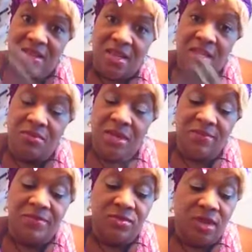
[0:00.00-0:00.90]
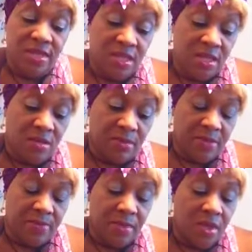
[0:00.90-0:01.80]
Heat wave tried to kill
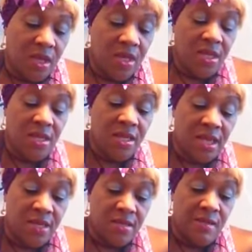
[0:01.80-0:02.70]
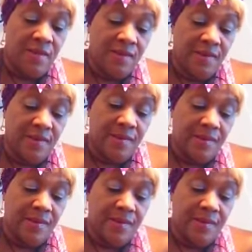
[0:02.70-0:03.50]
me. In any case, huh?